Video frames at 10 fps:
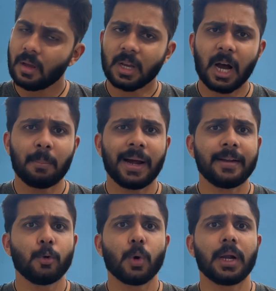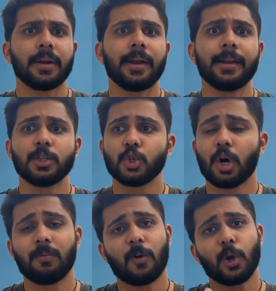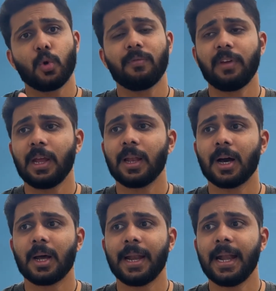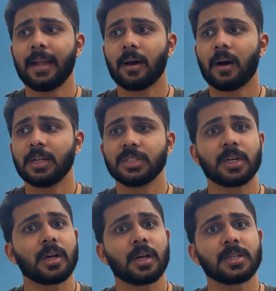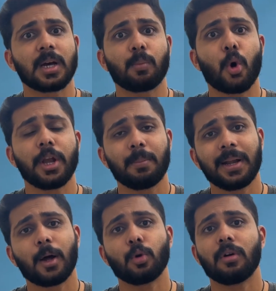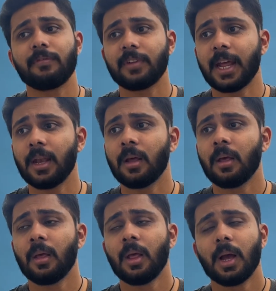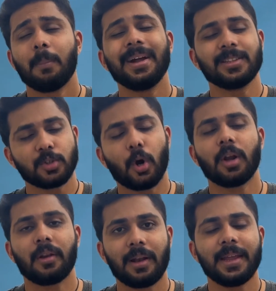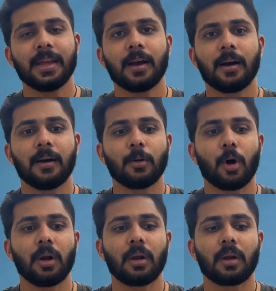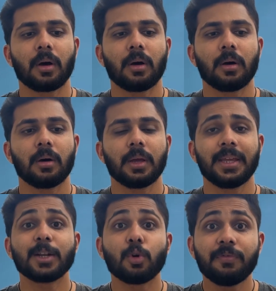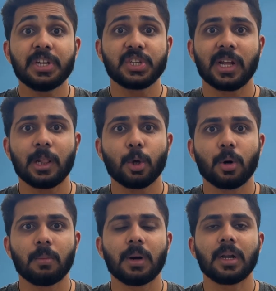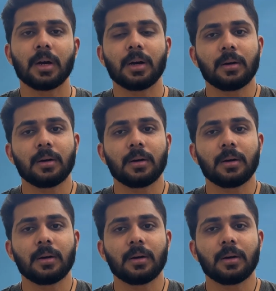Come and do an underrated job. What do you feel? Rate Ajit Agarkar's appointment out of 10. It's not really not yet official though, but